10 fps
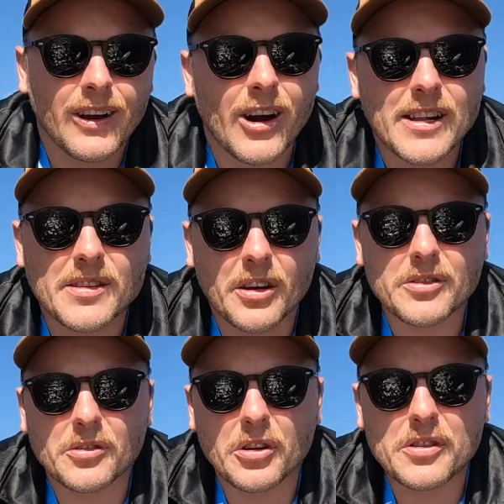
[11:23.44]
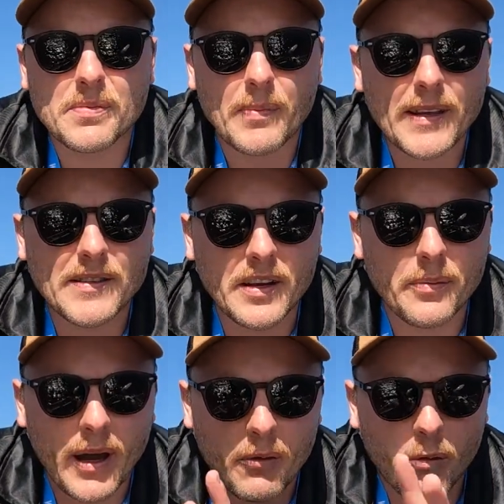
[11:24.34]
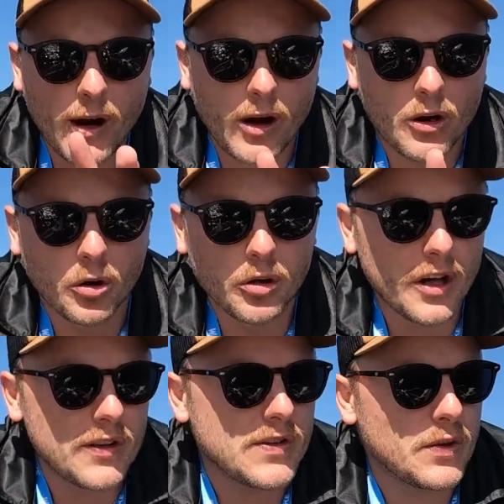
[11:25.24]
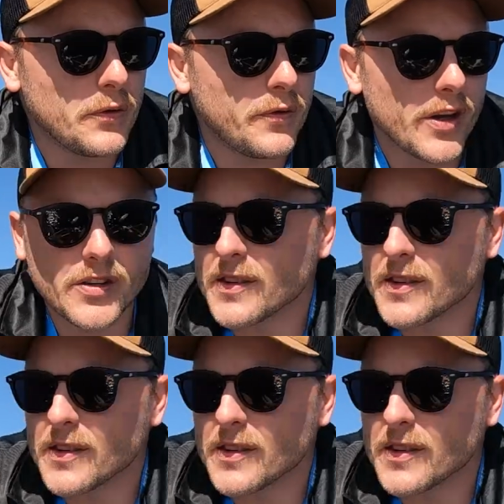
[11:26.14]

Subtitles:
Alright, so I sort of speak to you about where I caught those 2 fish.